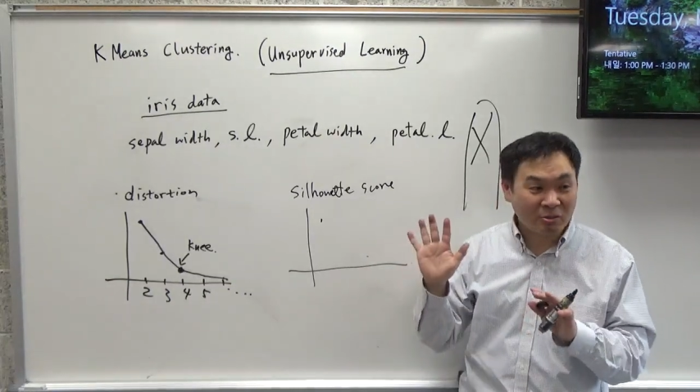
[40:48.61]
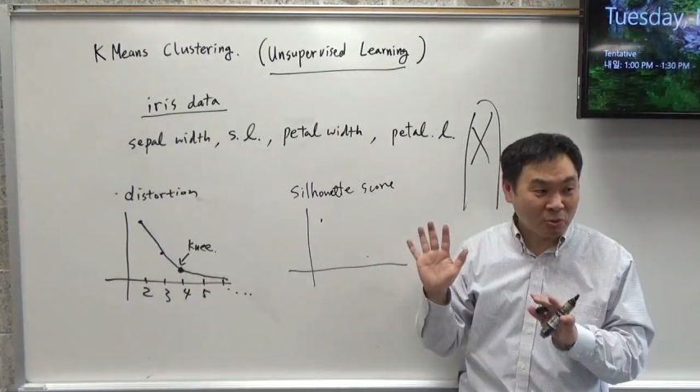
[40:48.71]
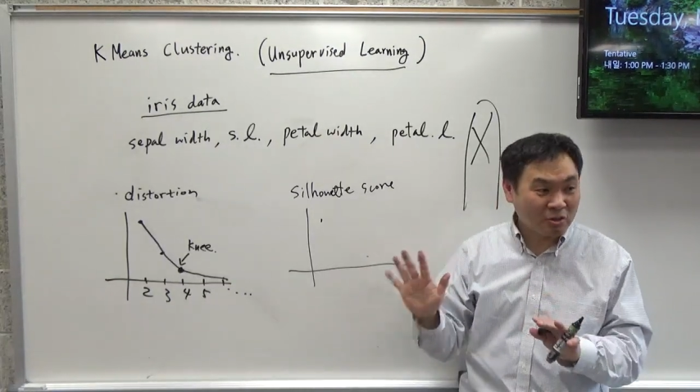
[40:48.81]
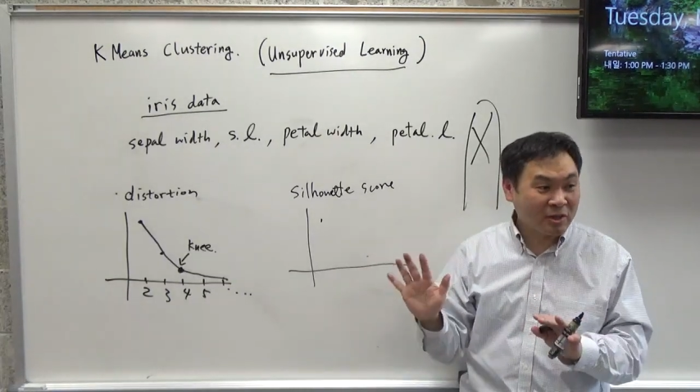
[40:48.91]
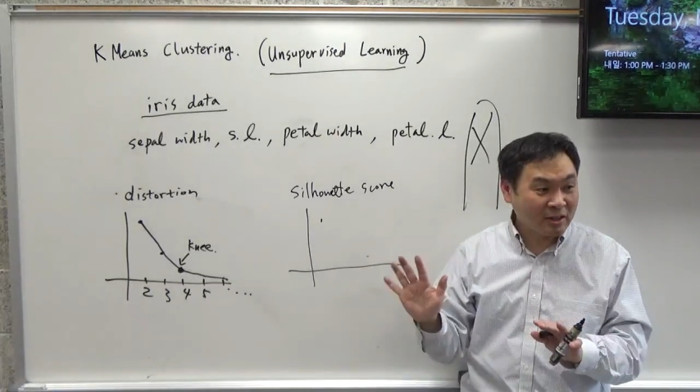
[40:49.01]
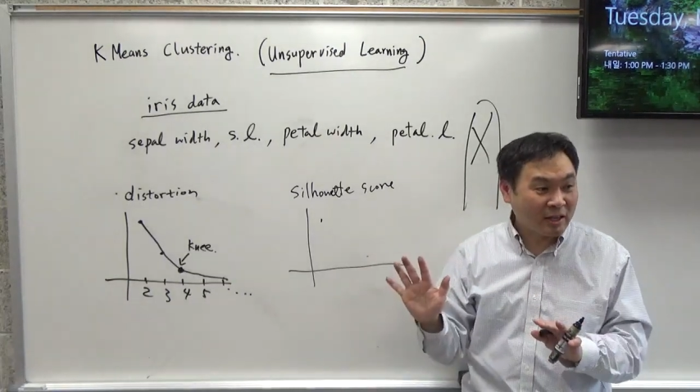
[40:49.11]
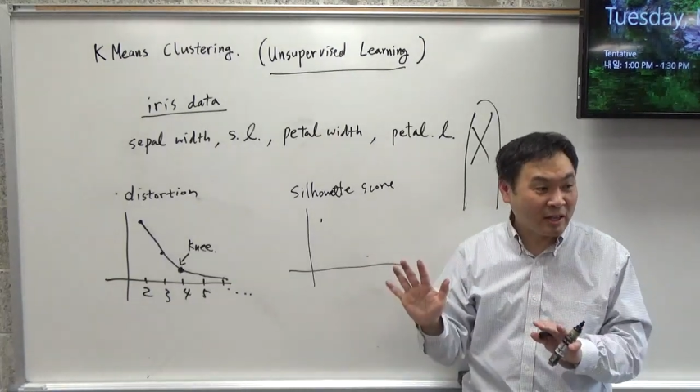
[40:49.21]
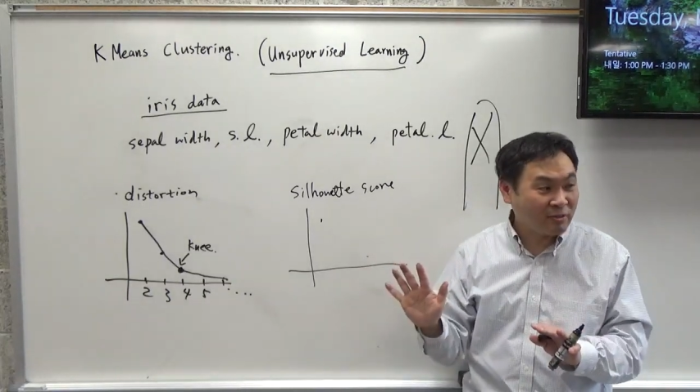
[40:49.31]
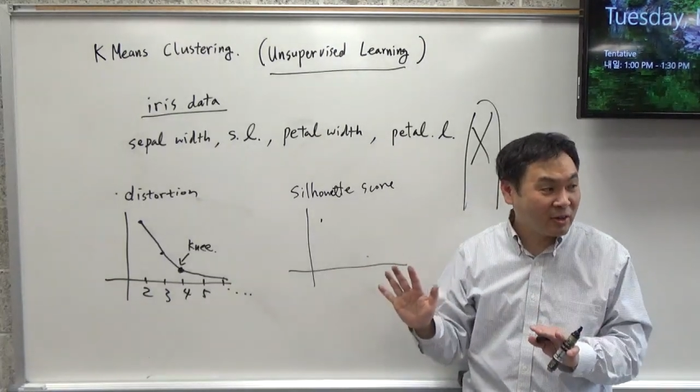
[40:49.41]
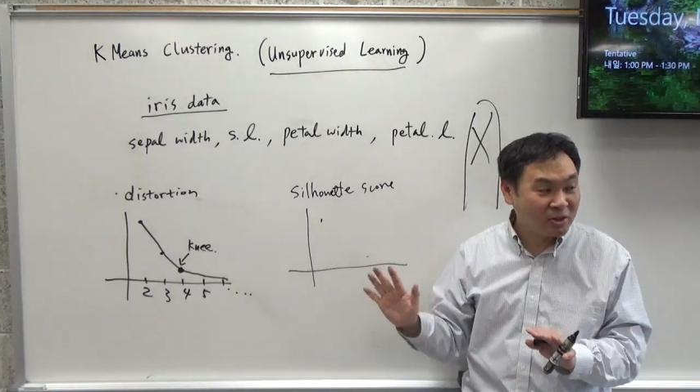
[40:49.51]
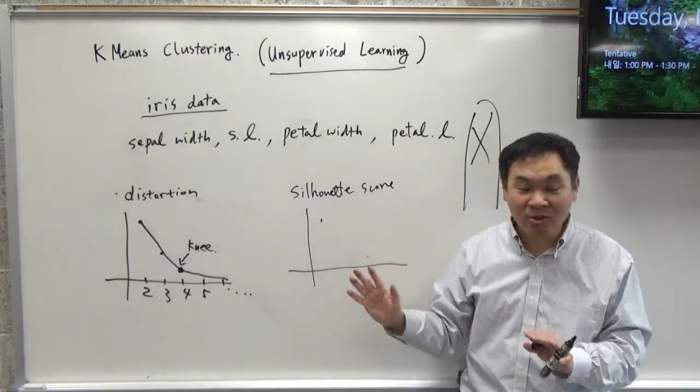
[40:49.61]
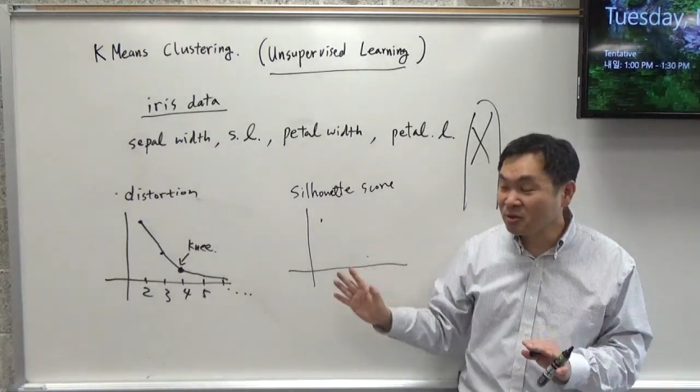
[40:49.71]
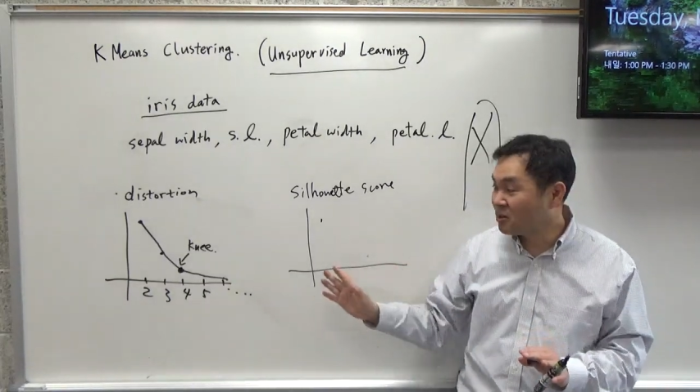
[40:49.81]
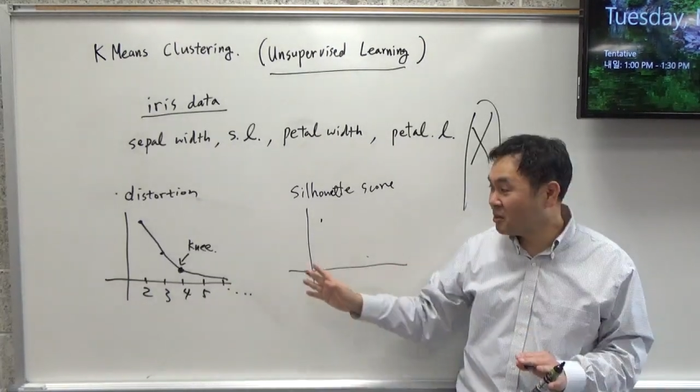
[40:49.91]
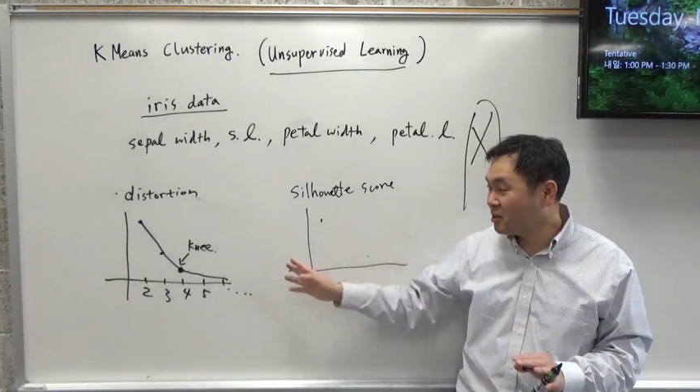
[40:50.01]
with that k value,
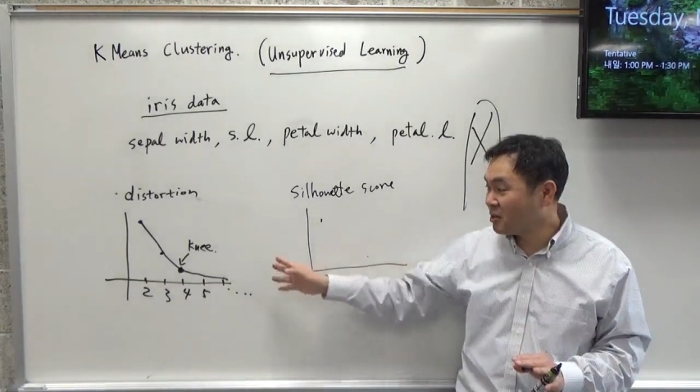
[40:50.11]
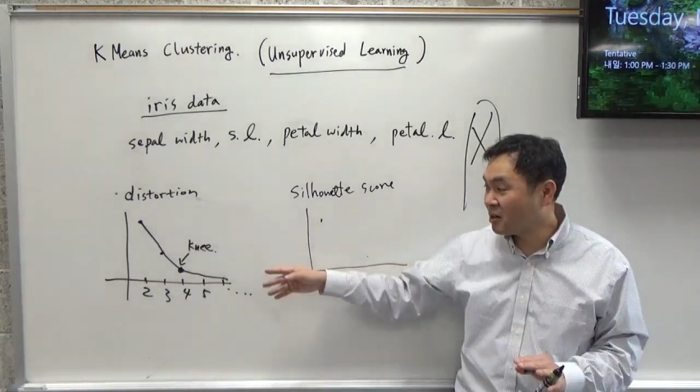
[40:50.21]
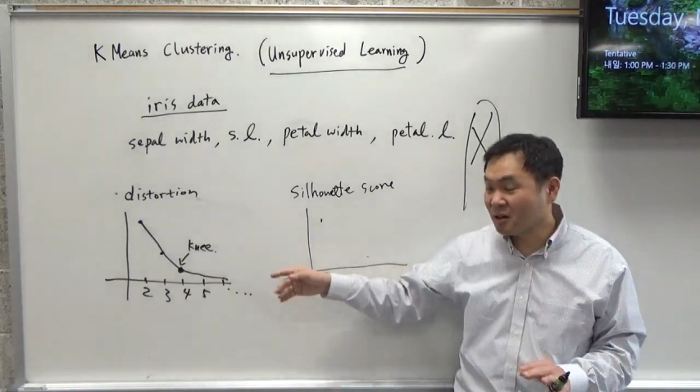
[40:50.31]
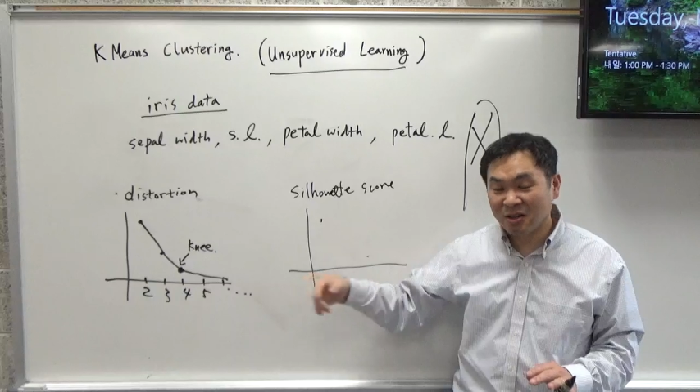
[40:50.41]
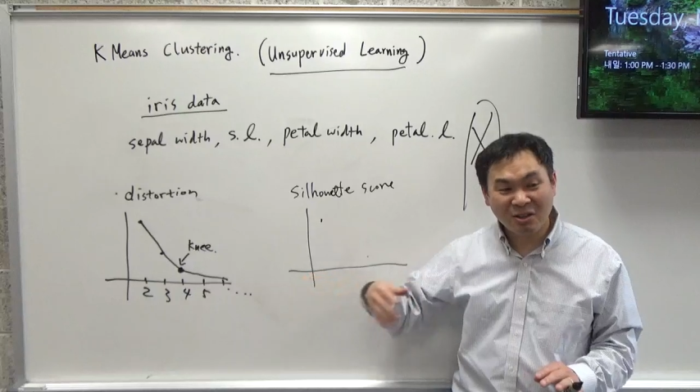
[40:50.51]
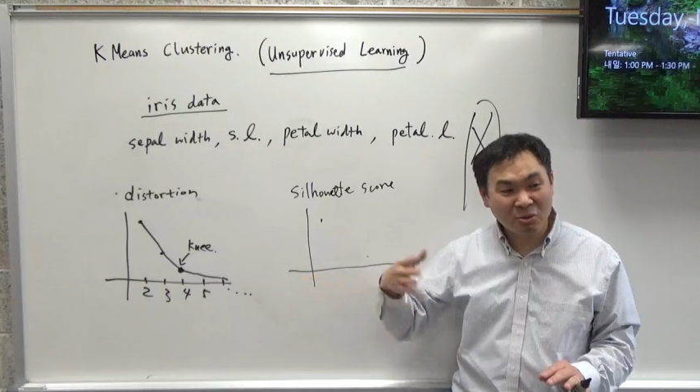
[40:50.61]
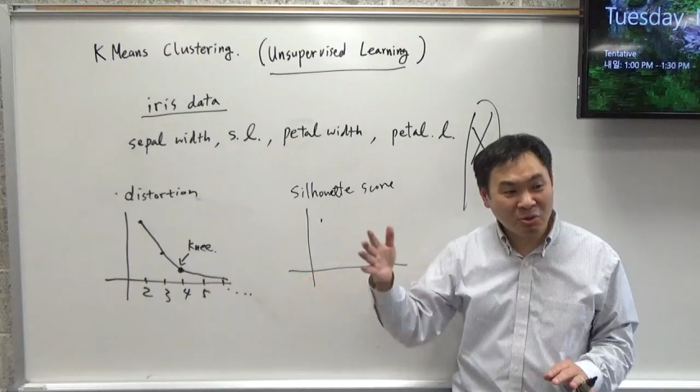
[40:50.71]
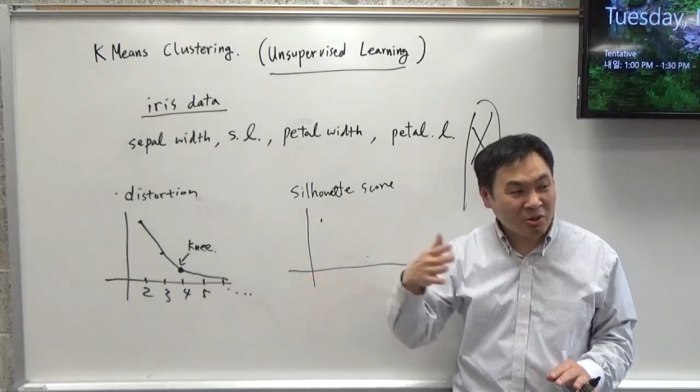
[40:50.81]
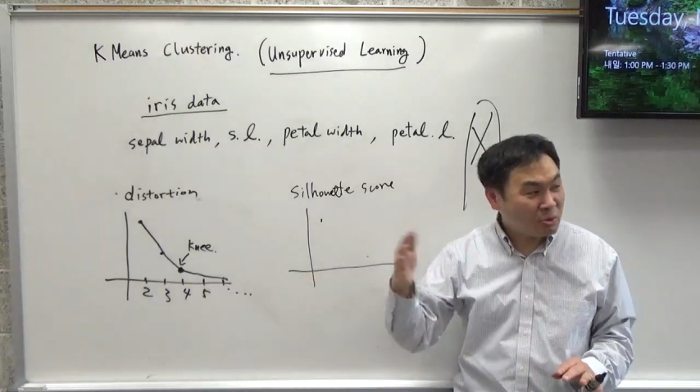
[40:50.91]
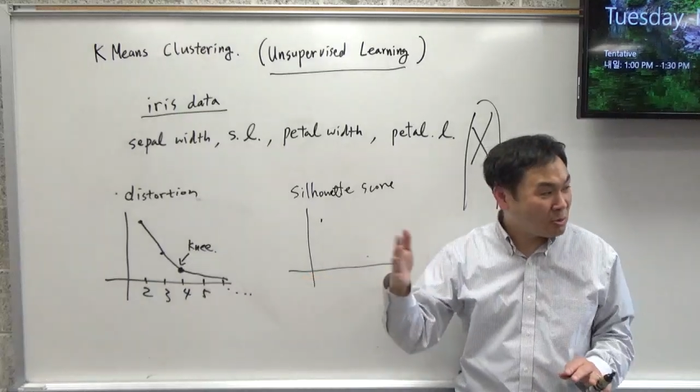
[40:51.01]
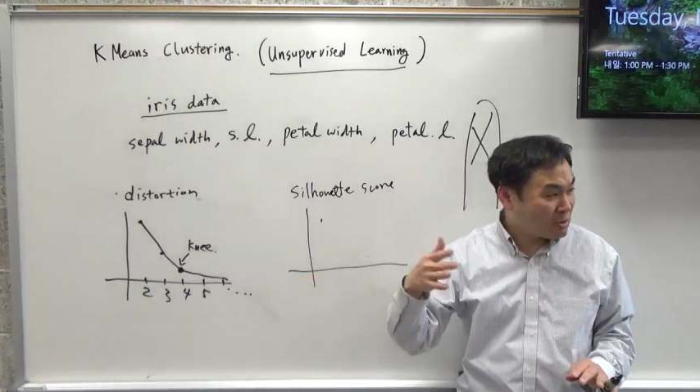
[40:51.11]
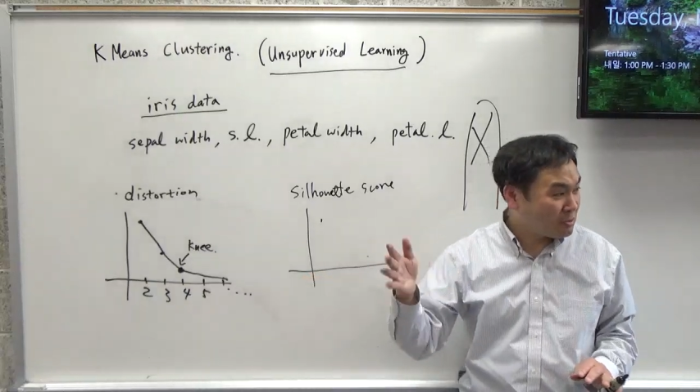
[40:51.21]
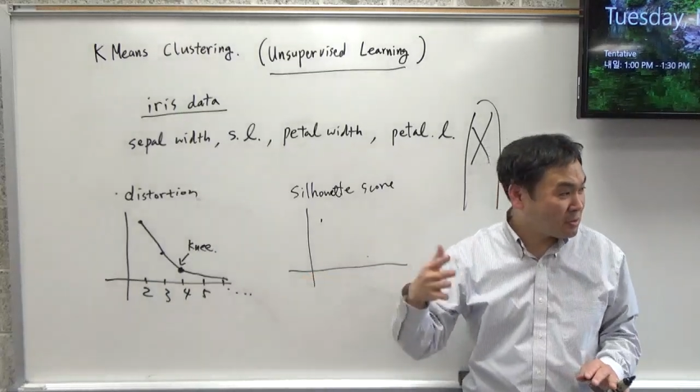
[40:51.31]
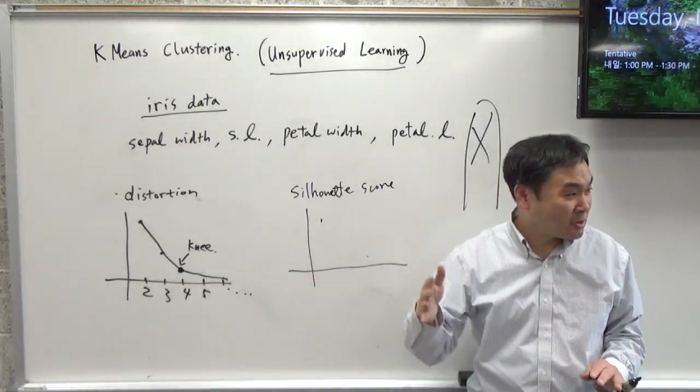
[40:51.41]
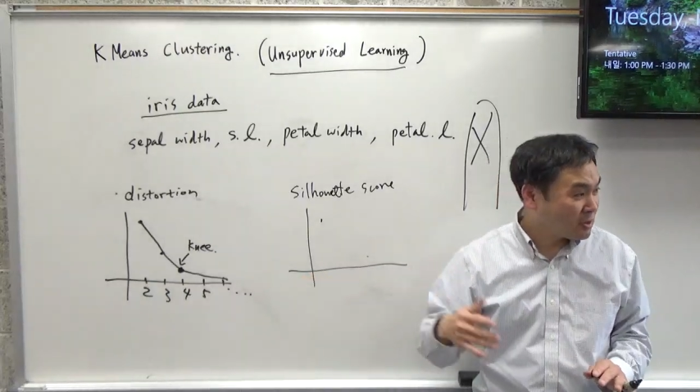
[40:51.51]
it will
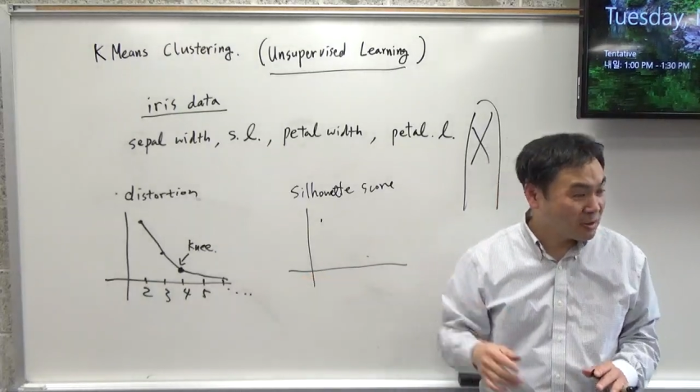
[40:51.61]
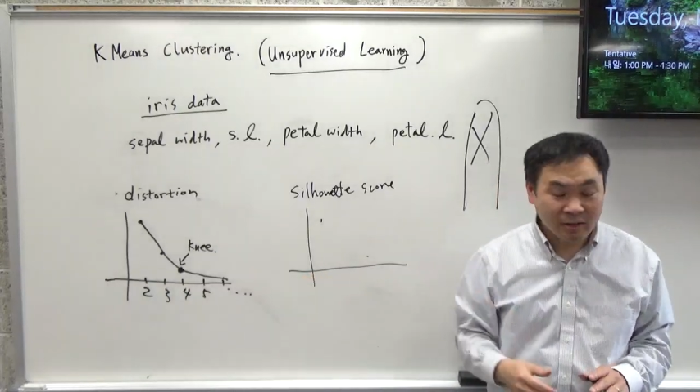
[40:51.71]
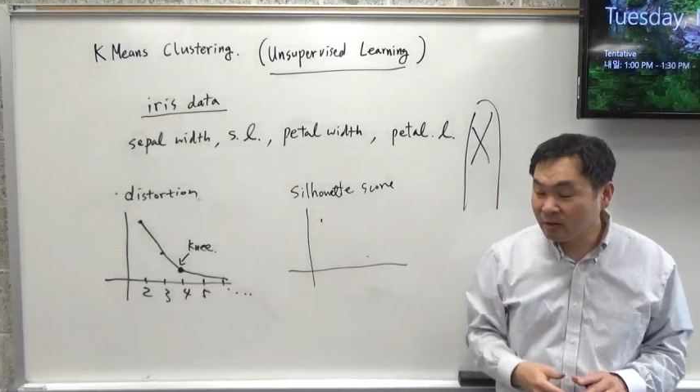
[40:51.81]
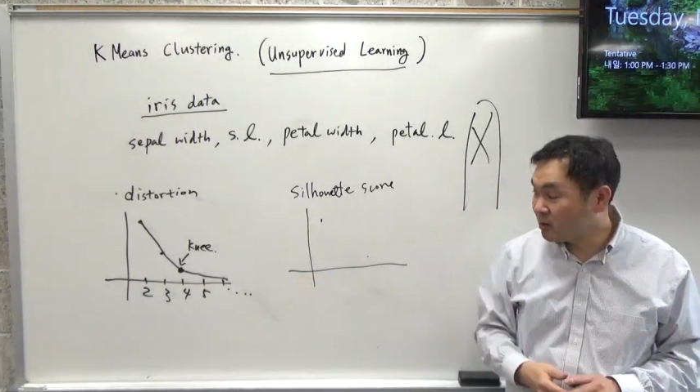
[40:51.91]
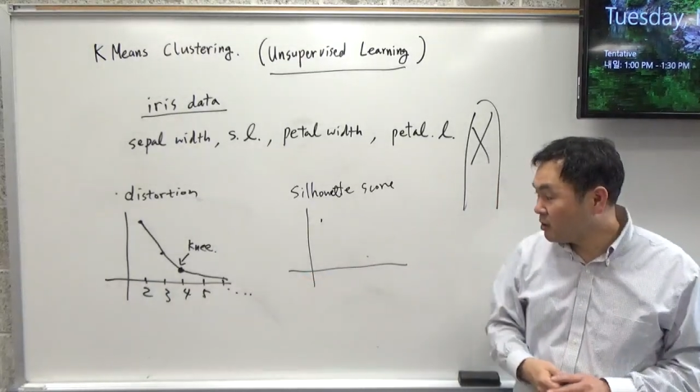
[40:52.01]
differ. Right?